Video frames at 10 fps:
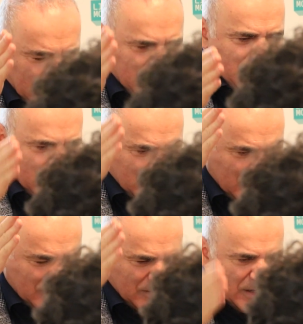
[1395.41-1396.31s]
This
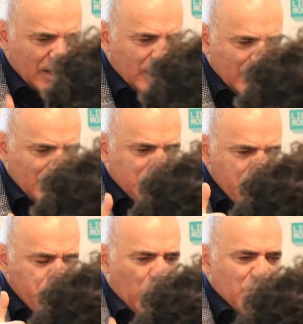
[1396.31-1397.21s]
is
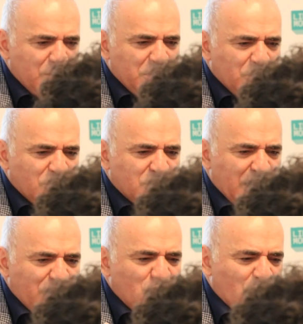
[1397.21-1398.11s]
symbolic
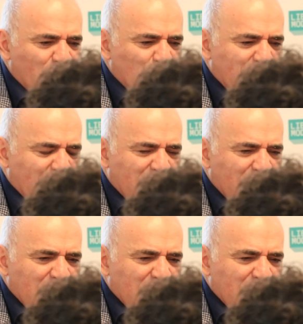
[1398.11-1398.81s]
because it shows that